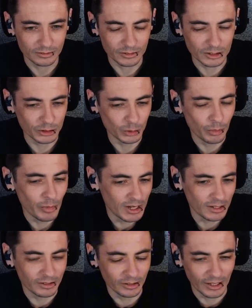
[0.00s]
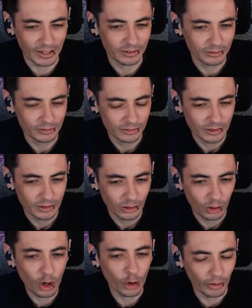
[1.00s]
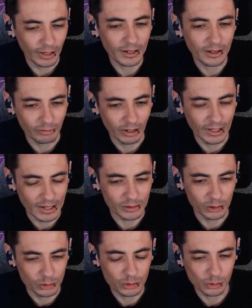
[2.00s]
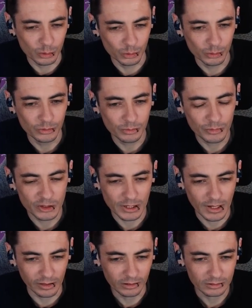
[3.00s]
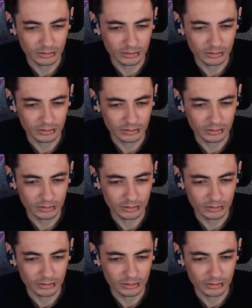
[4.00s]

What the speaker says: did you immediately like correlate and relate those two together?